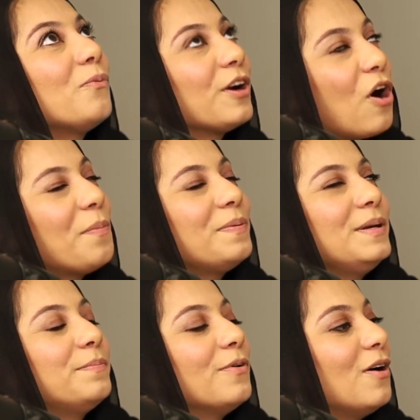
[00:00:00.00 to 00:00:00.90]
we're all
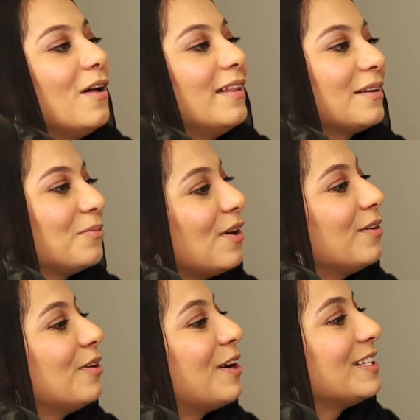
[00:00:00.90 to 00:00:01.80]
people. Like, we all
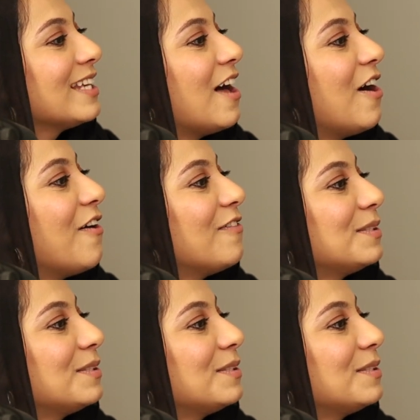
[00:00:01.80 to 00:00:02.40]
know ourselves.